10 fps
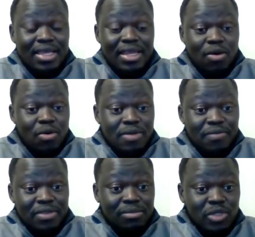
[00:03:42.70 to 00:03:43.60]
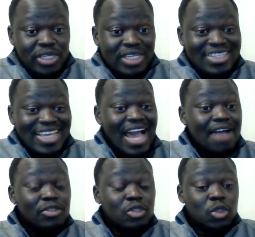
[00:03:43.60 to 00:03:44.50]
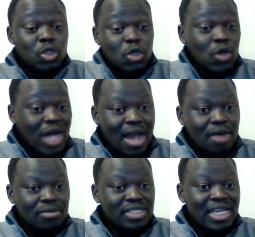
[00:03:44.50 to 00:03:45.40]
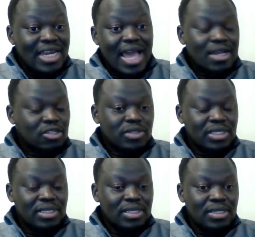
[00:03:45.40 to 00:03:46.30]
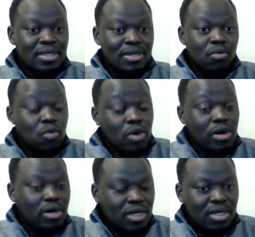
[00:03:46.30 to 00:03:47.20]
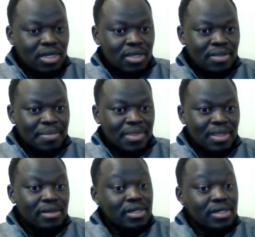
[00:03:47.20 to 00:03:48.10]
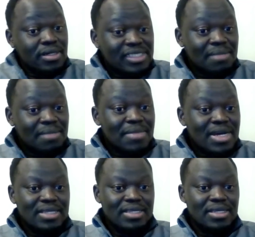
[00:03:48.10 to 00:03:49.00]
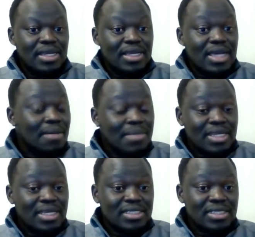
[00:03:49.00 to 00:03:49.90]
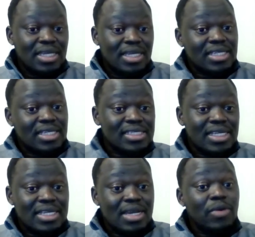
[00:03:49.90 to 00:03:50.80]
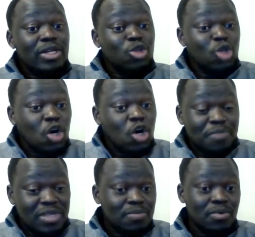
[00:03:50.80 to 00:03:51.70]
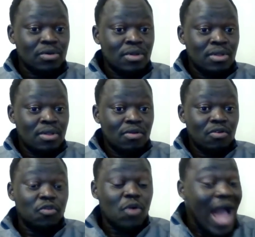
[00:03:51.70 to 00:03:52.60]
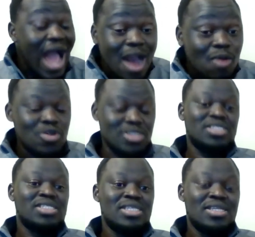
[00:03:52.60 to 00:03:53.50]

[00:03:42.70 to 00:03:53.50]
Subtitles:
in order for them to eat, they have to go out and actually work and earn some money and come and eat. In Tanzania, when you lock people for hours,